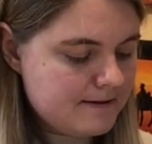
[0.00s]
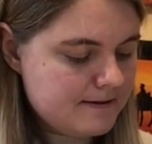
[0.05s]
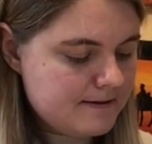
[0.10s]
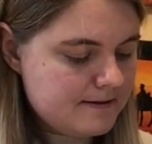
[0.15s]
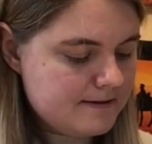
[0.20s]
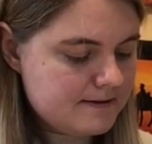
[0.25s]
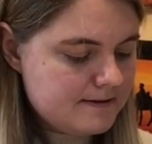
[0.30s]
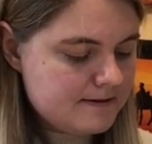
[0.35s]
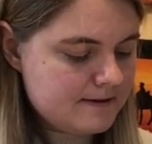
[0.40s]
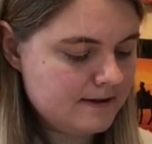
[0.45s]

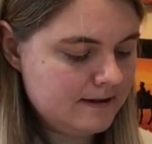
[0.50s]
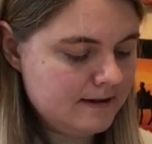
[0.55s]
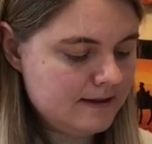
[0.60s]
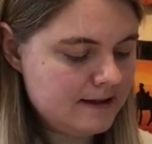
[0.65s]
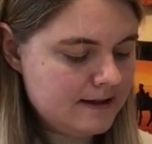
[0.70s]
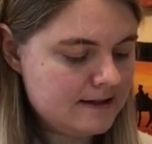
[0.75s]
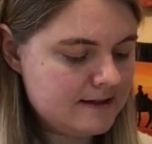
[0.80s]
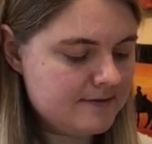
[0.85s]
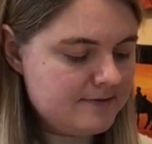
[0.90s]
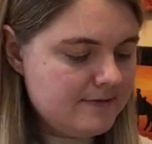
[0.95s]
So
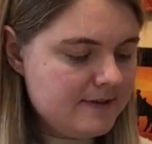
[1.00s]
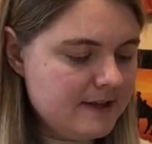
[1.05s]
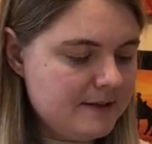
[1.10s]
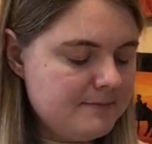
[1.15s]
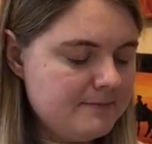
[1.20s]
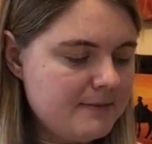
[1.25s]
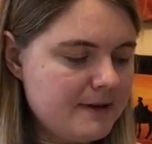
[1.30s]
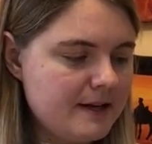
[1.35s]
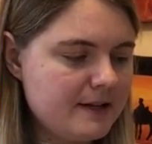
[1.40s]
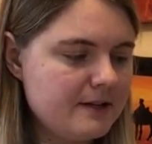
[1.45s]
let's flip
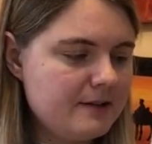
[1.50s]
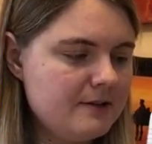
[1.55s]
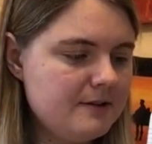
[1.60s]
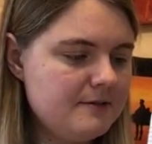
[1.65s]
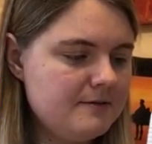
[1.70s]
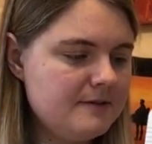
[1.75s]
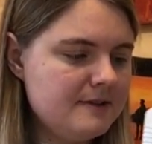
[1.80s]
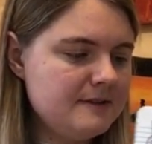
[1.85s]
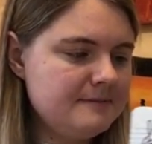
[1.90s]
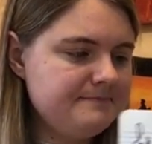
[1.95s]
back
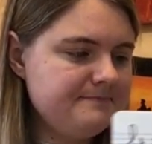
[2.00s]
over.